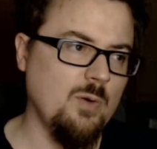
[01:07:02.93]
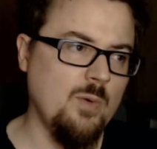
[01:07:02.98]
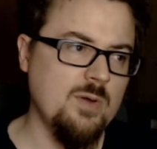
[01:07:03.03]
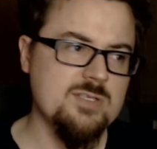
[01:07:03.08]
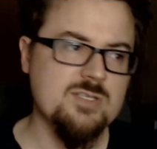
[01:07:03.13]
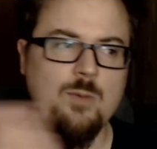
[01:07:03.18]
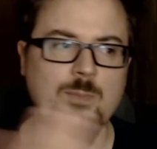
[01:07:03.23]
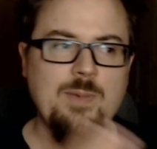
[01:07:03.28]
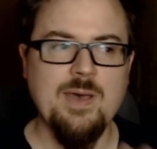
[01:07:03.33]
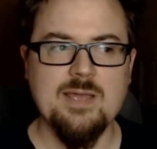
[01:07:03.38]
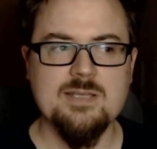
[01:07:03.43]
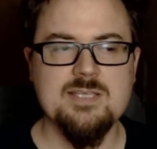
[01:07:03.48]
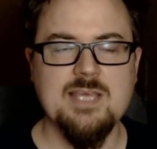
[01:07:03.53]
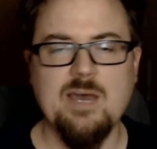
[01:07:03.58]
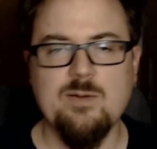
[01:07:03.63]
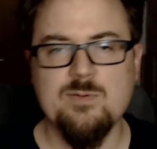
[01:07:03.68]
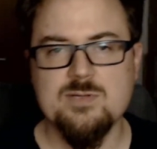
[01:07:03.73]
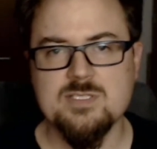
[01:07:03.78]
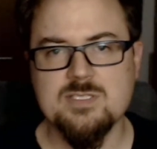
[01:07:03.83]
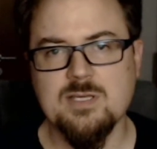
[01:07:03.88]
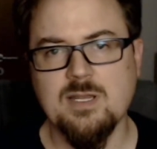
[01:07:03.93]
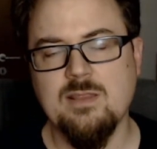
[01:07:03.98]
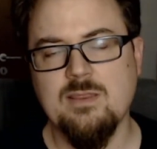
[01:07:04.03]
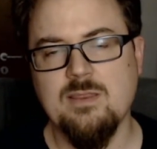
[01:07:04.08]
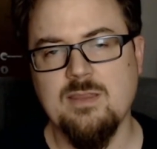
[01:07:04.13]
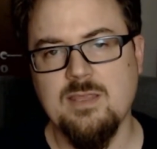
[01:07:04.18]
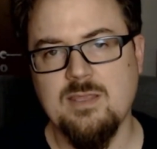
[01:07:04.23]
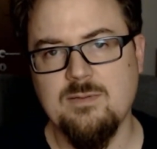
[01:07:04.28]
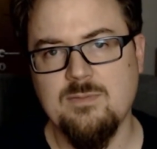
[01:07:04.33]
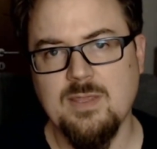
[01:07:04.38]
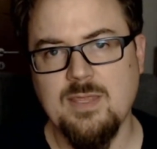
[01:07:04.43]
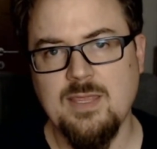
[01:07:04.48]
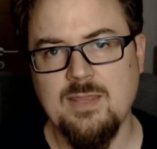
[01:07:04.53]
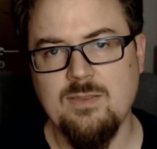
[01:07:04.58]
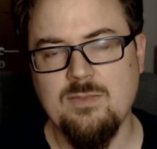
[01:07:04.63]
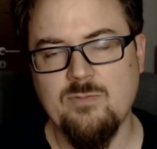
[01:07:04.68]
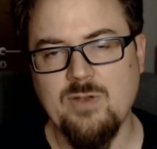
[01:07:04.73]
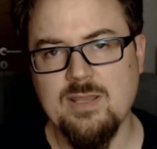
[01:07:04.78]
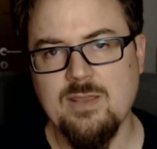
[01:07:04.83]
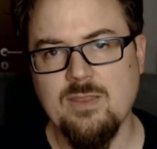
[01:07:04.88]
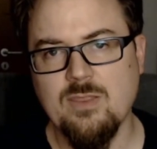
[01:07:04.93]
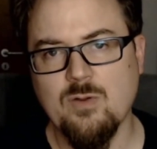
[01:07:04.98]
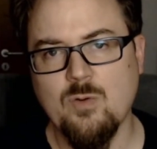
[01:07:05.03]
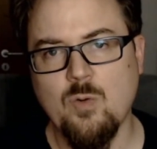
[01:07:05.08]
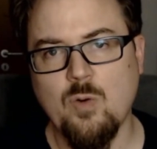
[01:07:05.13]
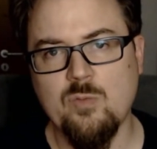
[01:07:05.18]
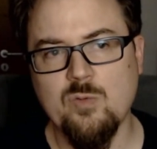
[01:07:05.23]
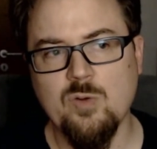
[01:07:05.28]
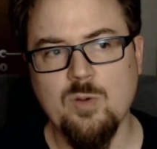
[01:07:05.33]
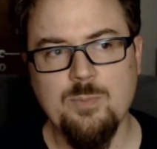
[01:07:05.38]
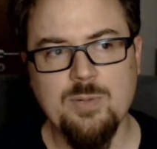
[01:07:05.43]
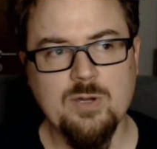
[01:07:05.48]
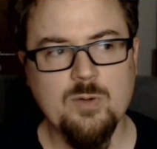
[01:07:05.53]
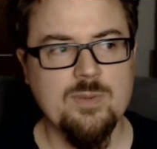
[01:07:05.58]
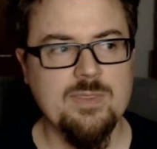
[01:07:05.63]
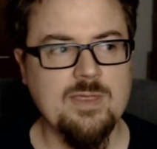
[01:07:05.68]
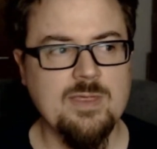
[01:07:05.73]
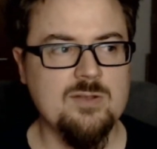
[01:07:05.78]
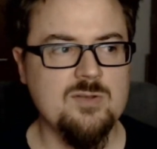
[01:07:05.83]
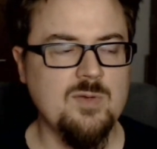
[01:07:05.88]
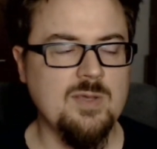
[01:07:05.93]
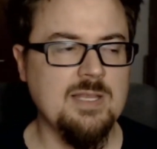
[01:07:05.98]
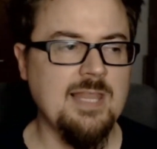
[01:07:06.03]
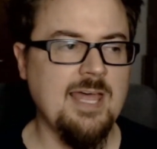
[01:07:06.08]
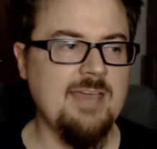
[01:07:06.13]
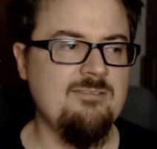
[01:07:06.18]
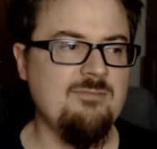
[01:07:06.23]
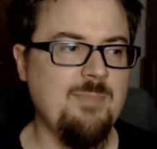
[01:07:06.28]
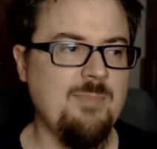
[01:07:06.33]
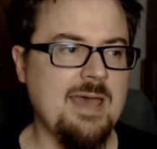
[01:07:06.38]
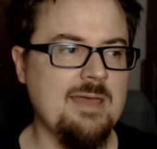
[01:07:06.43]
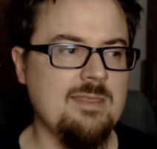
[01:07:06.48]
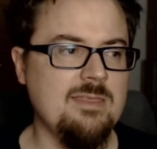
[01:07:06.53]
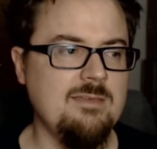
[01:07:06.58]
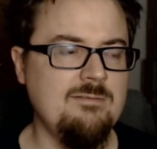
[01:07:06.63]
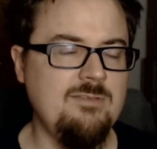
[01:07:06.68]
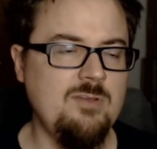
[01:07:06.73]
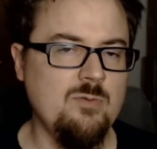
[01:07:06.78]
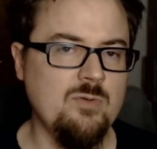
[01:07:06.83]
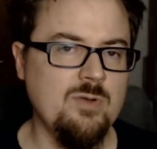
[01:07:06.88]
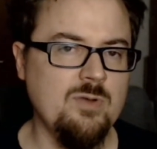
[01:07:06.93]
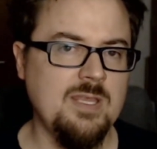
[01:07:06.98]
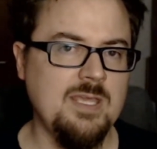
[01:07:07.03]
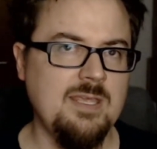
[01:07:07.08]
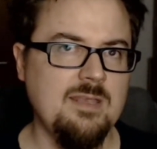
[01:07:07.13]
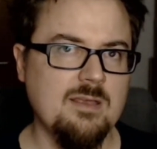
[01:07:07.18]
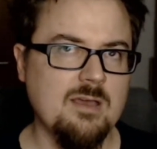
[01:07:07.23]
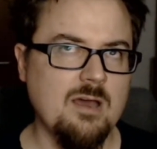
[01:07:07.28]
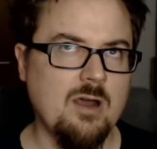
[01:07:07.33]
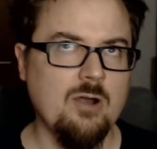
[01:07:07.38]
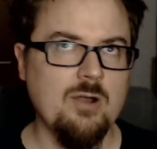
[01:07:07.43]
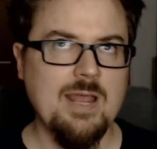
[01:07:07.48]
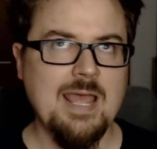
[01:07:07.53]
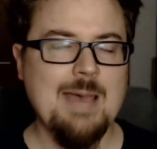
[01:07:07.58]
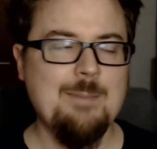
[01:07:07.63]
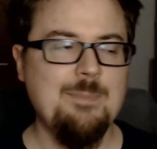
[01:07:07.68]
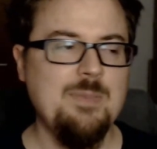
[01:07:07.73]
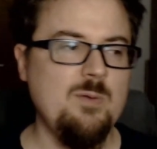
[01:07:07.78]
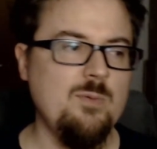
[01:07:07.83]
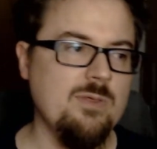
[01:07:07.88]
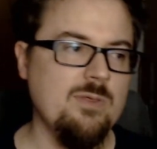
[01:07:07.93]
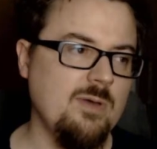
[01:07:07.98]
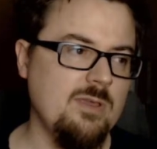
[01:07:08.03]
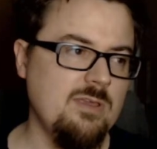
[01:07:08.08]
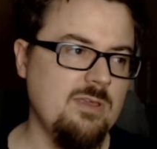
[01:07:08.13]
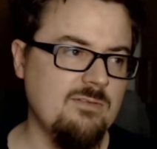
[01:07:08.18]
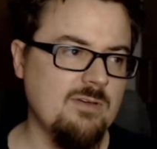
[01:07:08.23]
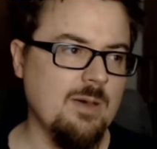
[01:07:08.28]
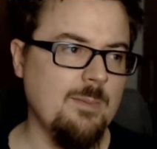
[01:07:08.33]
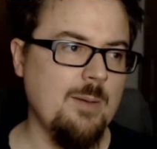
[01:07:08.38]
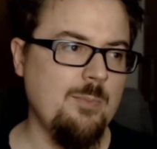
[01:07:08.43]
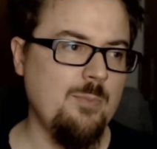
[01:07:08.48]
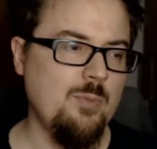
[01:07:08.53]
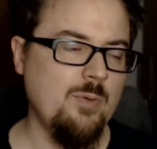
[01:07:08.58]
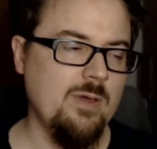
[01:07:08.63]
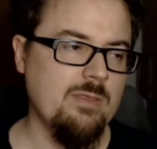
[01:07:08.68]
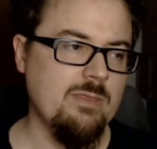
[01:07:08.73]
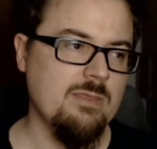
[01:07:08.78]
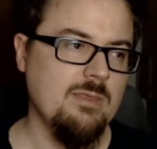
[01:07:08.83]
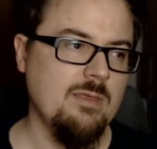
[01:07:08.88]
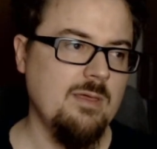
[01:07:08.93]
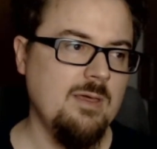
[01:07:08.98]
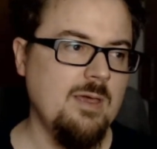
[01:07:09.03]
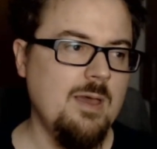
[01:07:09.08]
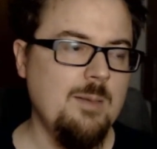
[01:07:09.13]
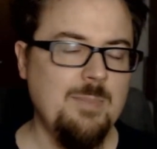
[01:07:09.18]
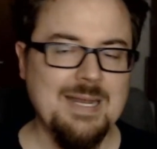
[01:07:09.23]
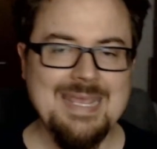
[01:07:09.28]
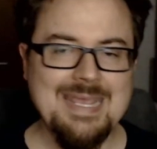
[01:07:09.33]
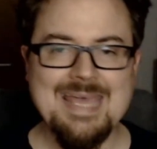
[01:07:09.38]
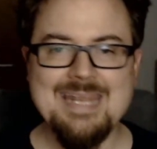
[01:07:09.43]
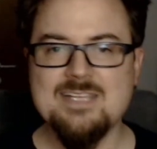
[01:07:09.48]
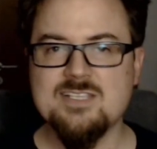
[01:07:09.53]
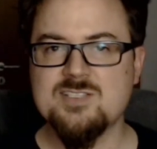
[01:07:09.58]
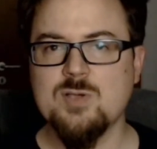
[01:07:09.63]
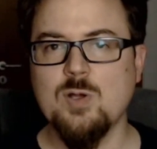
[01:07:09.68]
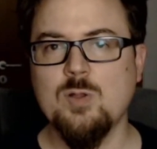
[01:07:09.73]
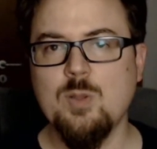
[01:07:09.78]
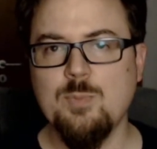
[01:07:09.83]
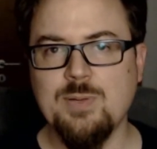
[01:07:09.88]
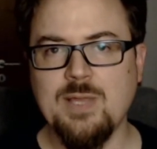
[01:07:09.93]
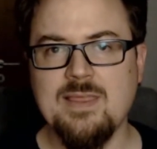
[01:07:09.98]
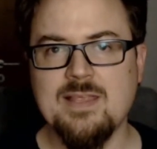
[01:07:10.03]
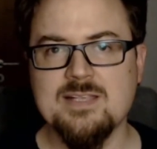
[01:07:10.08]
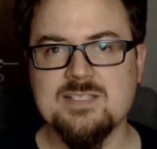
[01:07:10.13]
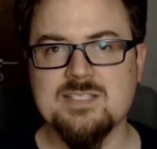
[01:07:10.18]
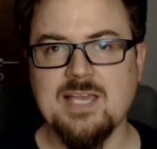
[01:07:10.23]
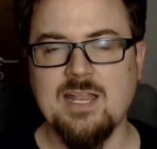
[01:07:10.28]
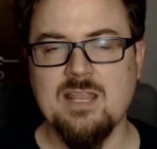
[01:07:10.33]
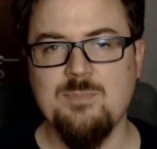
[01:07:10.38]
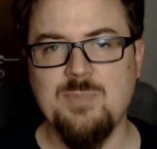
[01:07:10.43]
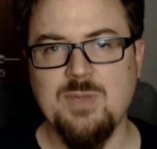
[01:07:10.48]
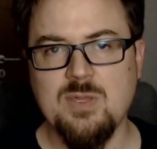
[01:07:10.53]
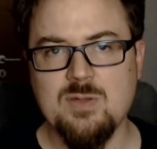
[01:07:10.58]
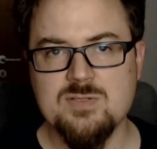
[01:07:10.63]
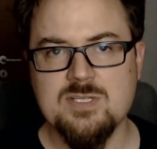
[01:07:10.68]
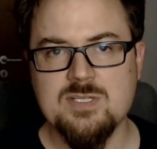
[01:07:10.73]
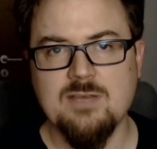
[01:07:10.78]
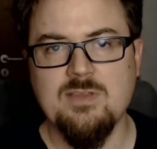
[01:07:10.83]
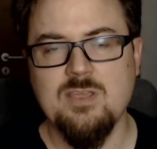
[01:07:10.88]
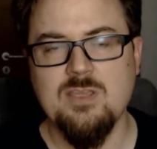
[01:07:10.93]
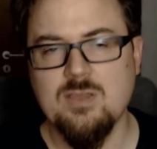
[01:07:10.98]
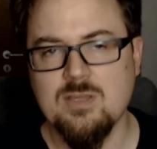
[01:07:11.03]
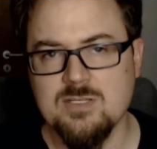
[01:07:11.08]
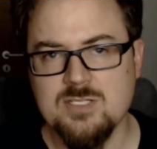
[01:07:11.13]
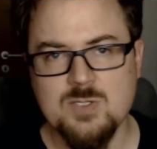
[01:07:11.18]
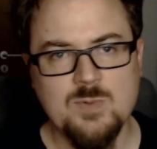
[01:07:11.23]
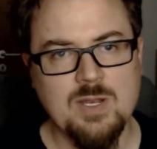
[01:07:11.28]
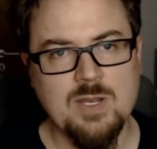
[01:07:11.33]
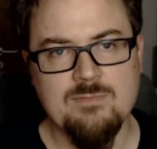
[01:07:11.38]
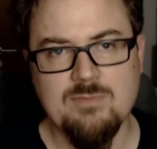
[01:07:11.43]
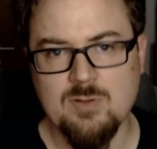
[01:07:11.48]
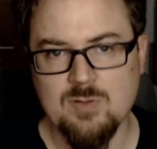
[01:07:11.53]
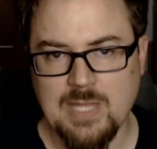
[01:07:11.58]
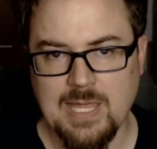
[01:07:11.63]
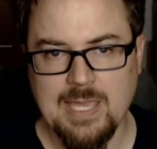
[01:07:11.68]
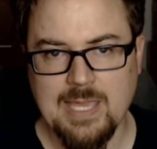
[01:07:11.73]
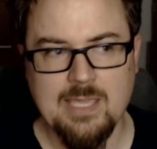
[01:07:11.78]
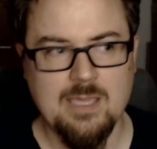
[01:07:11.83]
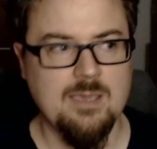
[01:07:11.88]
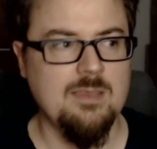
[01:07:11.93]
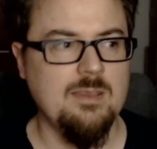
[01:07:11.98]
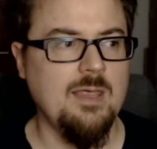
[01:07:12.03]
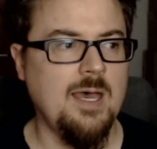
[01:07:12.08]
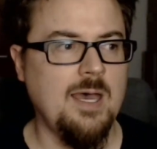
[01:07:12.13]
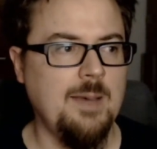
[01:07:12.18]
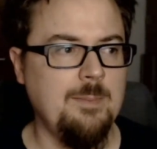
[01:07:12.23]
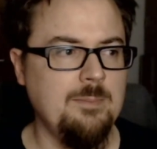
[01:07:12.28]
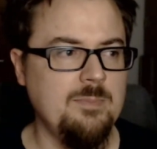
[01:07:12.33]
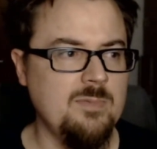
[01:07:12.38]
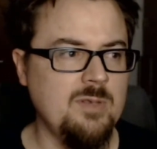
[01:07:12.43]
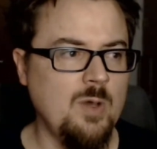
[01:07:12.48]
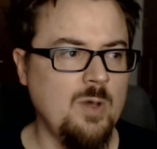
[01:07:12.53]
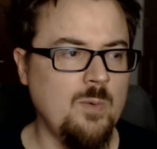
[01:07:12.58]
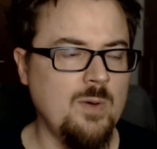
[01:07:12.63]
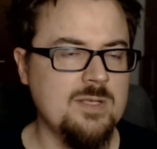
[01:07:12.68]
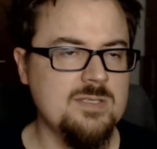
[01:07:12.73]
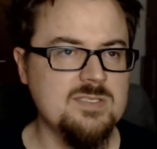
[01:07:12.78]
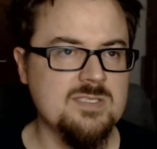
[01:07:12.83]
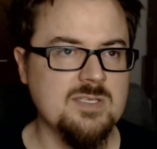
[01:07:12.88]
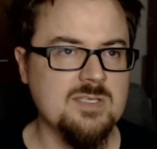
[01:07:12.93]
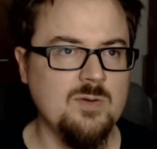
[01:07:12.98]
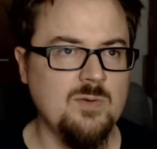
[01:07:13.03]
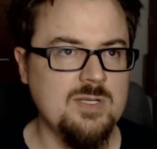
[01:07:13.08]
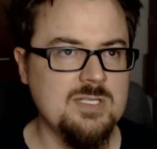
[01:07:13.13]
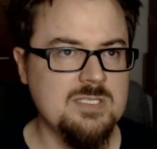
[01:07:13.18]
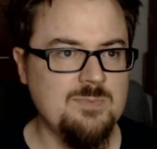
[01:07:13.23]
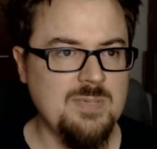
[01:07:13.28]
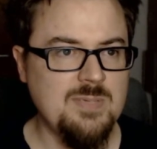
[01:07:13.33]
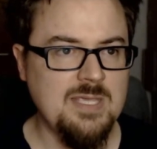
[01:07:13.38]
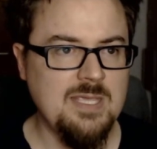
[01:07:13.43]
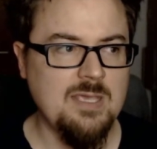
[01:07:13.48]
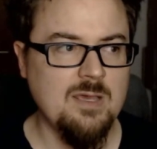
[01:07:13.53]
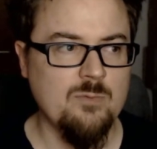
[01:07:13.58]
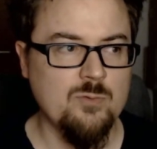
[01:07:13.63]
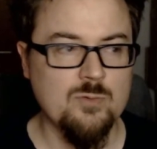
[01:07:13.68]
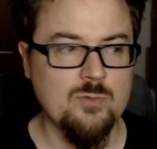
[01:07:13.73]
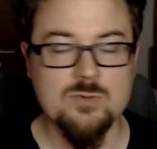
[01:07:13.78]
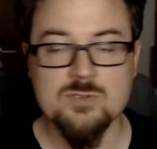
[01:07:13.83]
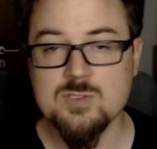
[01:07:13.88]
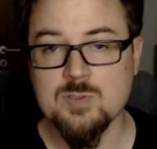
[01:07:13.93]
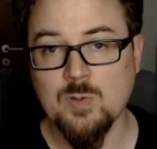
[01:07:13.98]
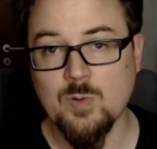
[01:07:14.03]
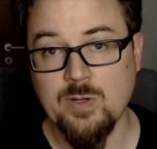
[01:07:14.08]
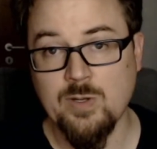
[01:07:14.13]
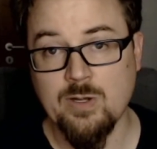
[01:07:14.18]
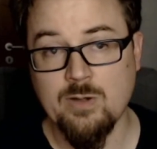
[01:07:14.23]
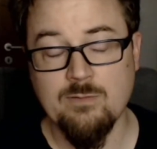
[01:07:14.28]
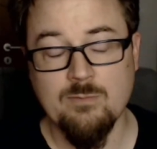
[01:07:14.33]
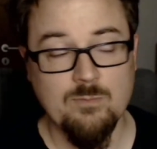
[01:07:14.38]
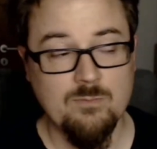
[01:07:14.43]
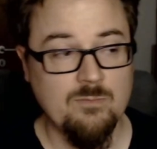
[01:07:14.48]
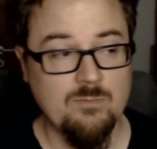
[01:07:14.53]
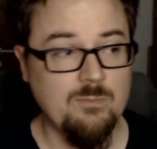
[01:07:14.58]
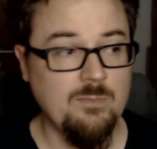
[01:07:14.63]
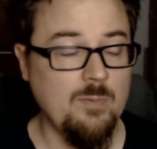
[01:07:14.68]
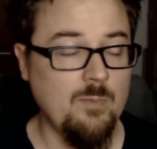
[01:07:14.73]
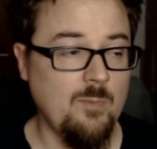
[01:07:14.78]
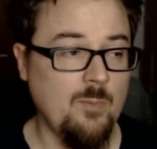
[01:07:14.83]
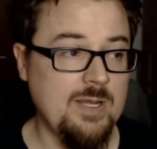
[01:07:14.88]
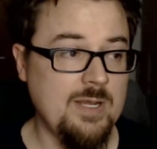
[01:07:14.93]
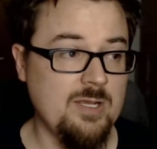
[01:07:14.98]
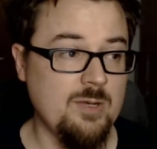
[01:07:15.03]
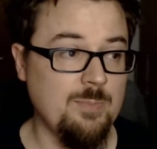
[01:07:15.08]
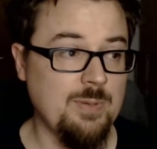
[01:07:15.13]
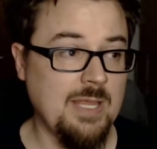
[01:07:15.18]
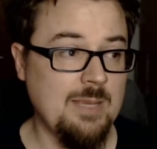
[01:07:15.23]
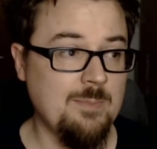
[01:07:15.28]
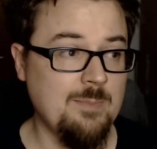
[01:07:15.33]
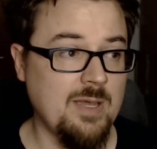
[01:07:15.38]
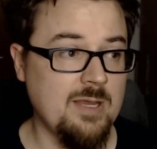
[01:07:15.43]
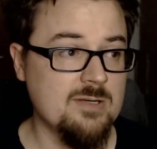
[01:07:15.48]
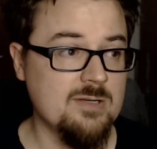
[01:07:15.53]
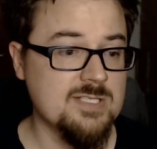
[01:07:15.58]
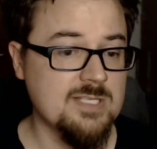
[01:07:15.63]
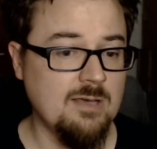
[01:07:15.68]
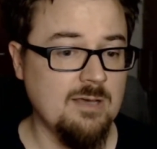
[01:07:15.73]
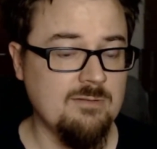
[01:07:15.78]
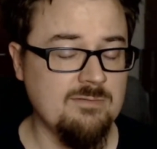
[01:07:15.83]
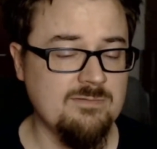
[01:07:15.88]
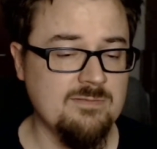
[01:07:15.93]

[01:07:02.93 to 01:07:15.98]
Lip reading: go back to how it's done written in the core rulebook without doing a life path if you really aren't happy with what you've come up with. But again, in solo play, that's kind of the beauty of it. You can do whatever you like. No one's going to be a rules lawyer when you're playing by yourself,